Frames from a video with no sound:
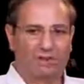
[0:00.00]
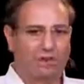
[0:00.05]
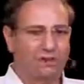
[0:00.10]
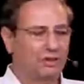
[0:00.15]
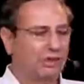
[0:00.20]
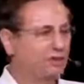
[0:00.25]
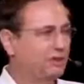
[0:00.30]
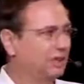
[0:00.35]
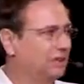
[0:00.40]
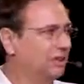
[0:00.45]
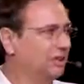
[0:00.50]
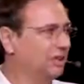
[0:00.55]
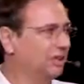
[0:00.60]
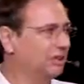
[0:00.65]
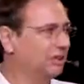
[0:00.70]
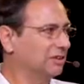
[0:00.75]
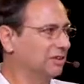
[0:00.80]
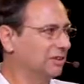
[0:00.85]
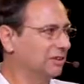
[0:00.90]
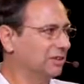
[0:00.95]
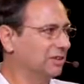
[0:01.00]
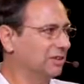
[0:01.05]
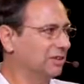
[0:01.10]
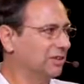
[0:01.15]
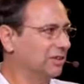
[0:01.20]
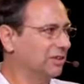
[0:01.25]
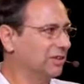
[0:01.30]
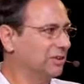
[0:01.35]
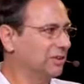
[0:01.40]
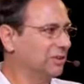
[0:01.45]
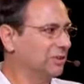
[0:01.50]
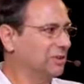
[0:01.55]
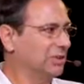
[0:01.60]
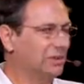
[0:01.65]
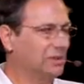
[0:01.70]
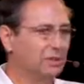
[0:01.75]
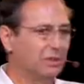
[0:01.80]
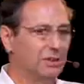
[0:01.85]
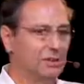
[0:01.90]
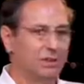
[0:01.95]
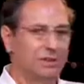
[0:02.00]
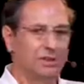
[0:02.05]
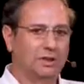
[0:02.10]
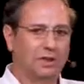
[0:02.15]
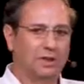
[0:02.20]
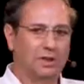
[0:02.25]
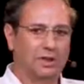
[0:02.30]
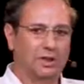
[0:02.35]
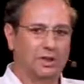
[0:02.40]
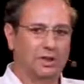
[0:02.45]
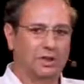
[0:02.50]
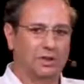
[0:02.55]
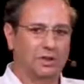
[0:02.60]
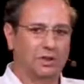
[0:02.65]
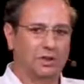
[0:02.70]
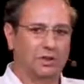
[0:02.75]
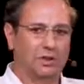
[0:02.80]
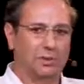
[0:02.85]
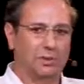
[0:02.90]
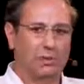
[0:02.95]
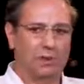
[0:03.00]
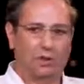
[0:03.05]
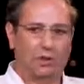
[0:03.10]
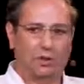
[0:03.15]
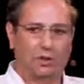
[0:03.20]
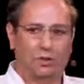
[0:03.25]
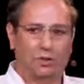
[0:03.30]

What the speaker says: Gidel at 93, we